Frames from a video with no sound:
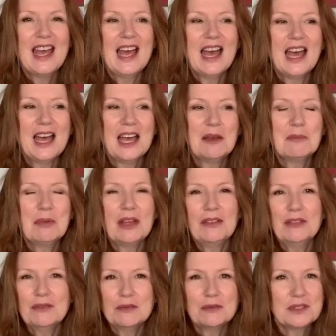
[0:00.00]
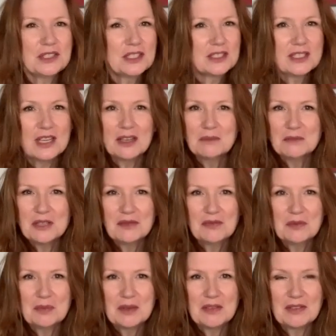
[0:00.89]
Uh, but I thought it was just time to
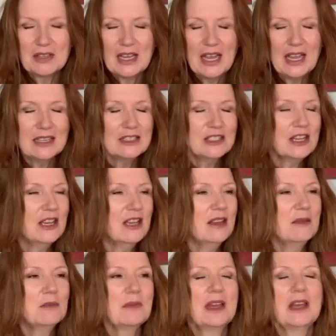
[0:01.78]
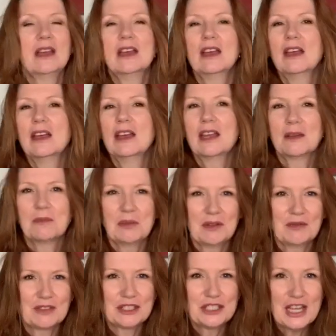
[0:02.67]
have a bit of a catch up, uh, a
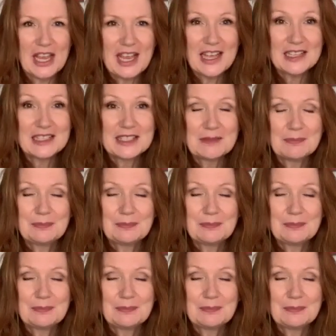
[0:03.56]
bit of a chat.